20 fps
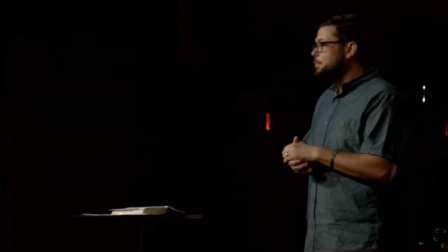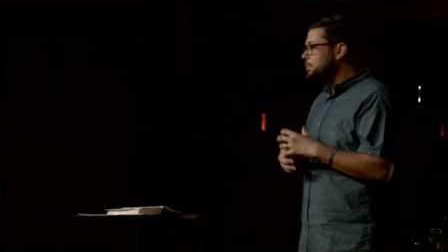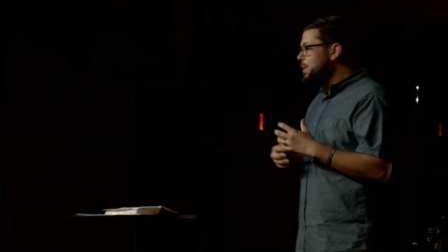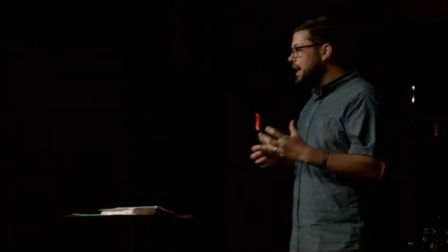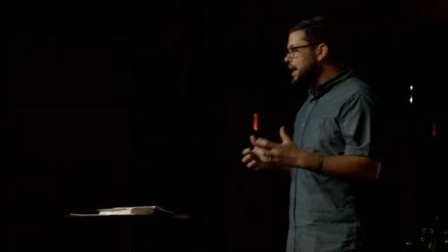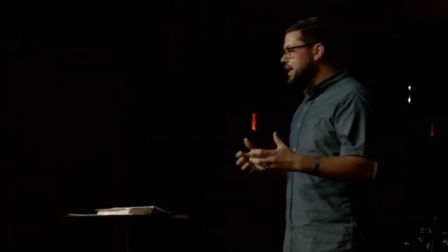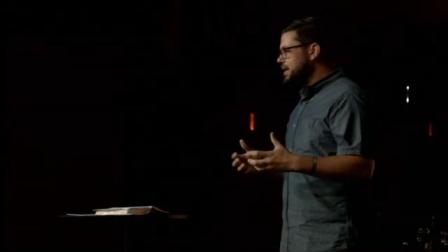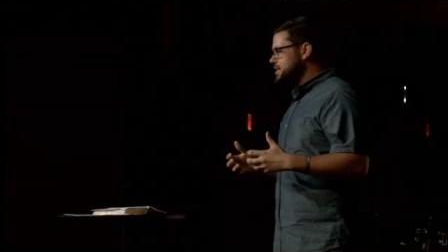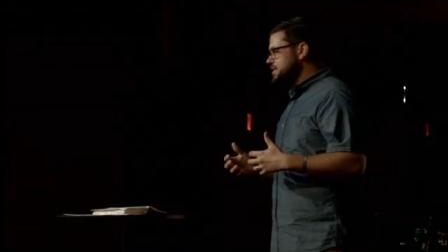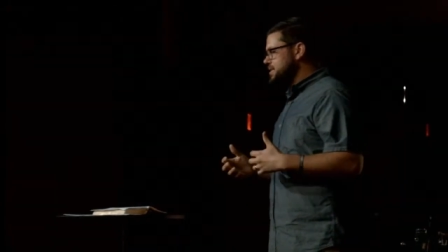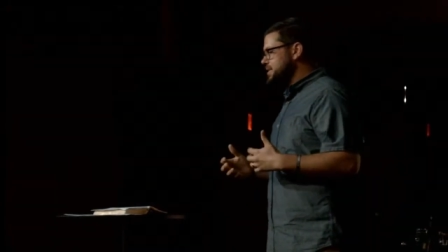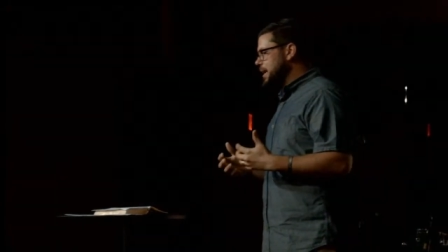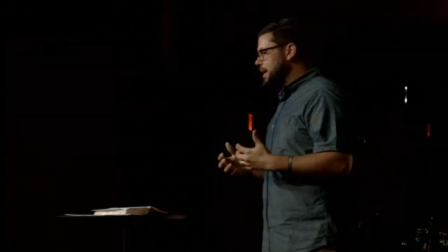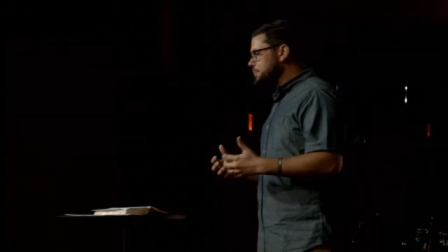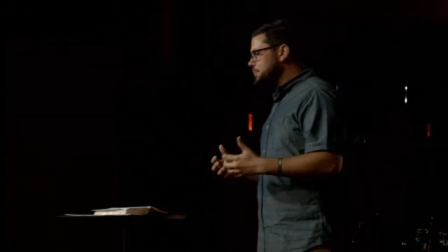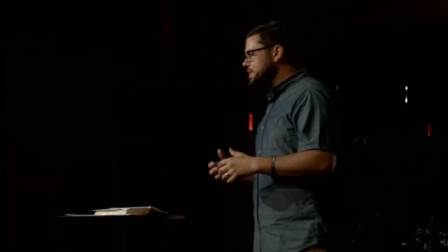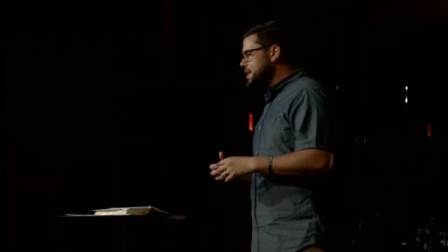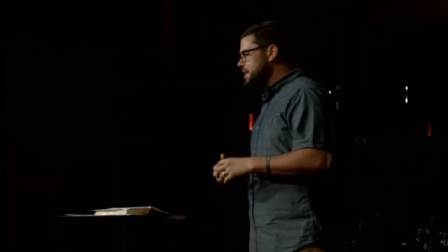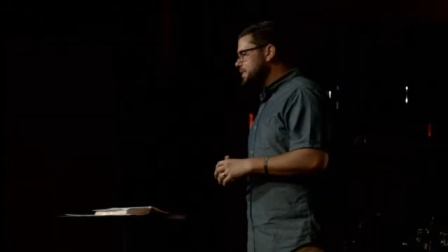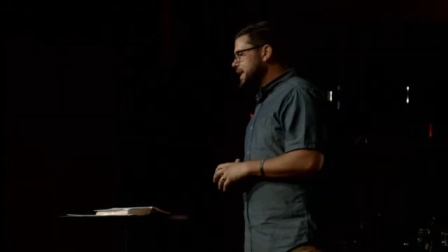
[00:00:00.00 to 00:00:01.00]
but
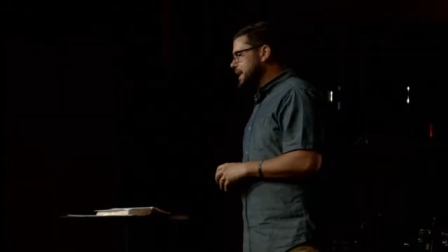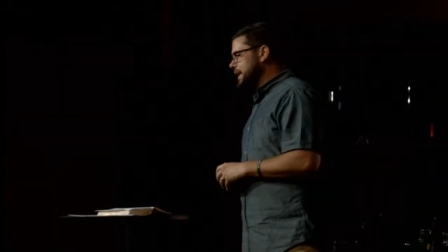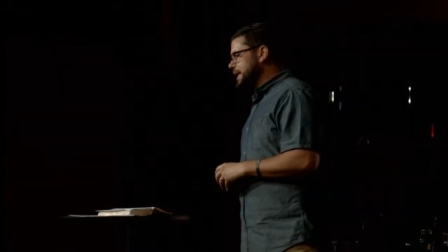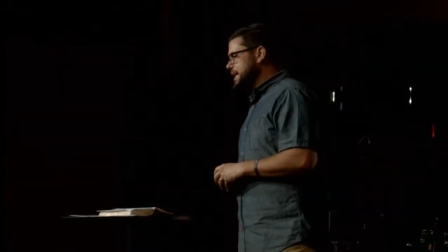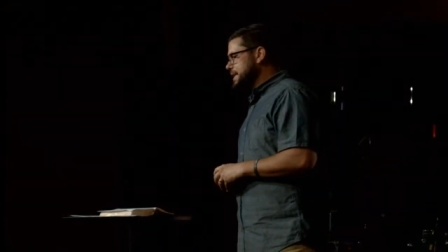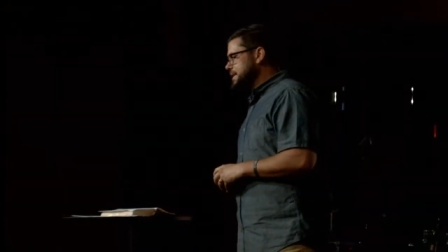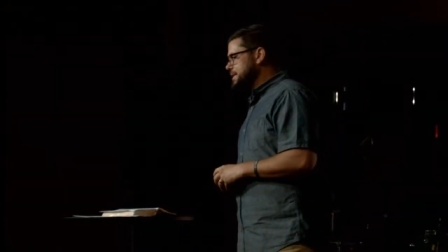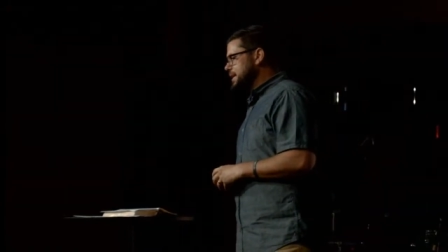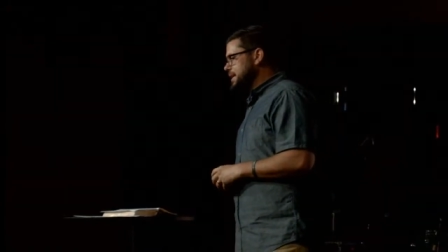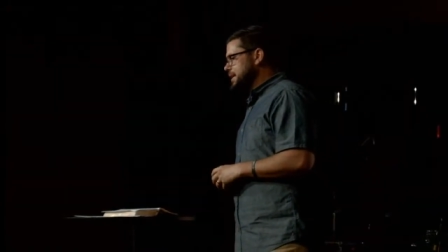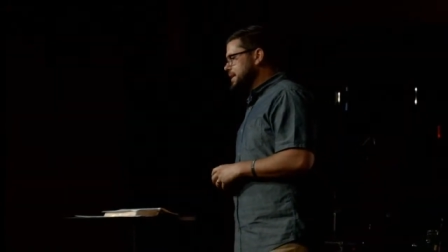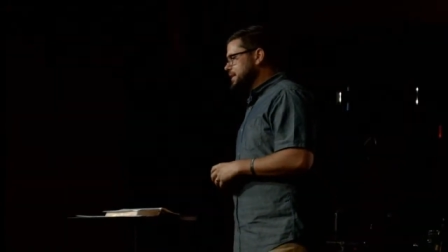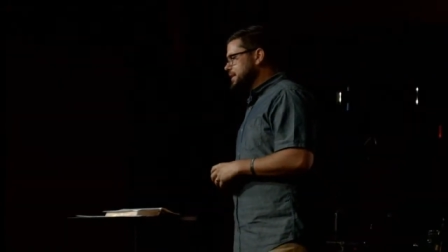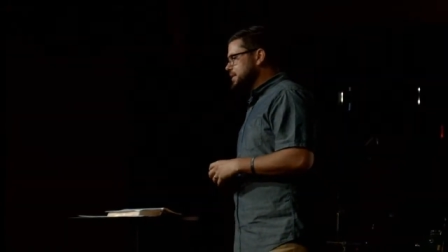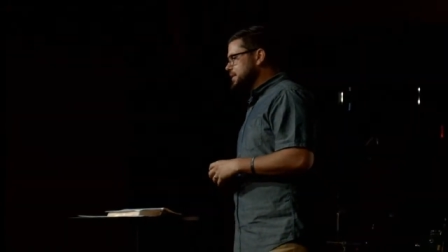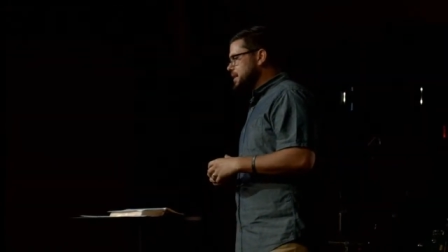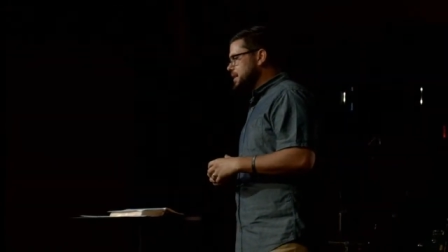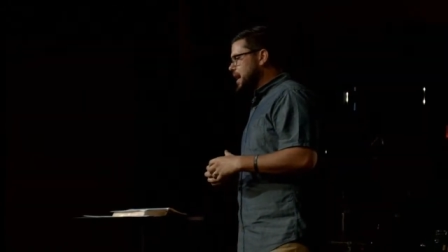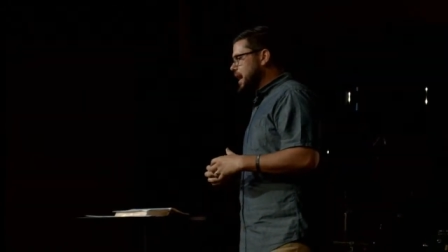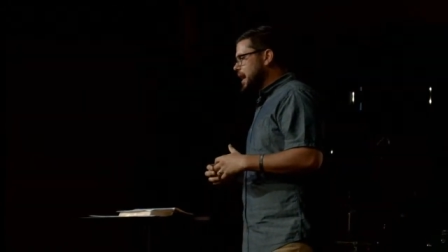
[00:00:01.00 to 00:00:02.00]
something that he
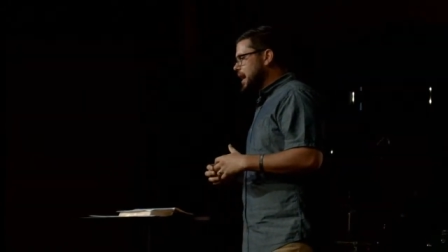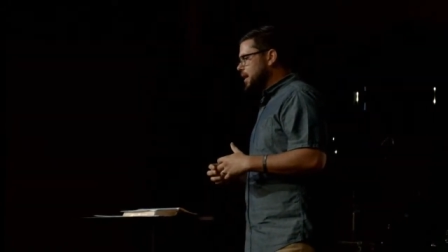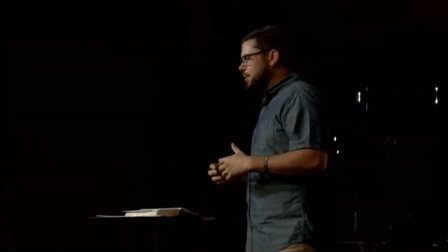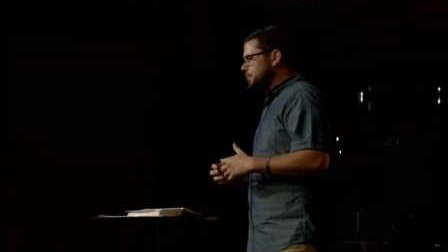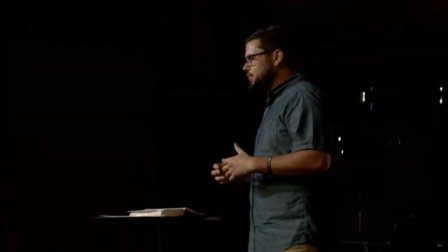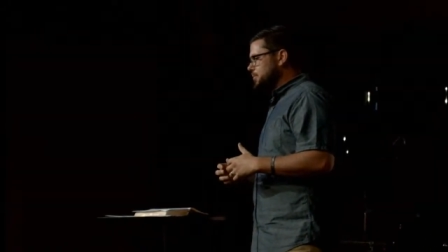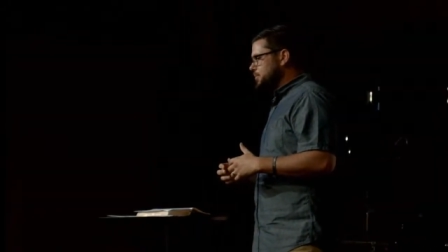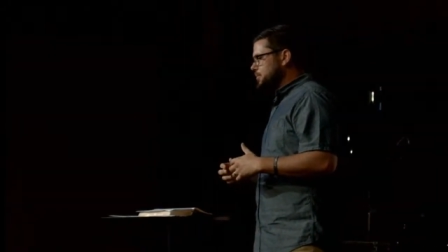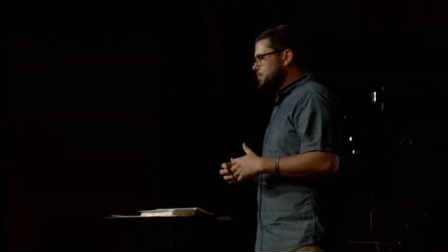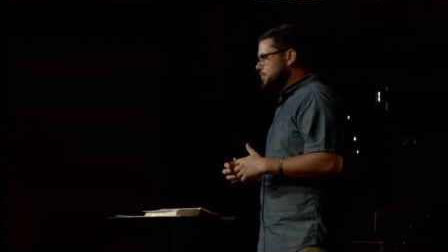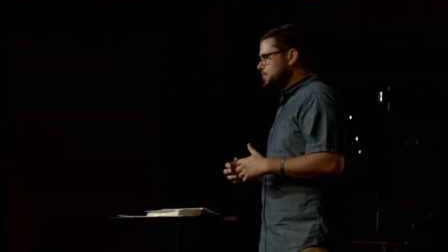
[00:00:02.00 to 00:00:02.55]
did um,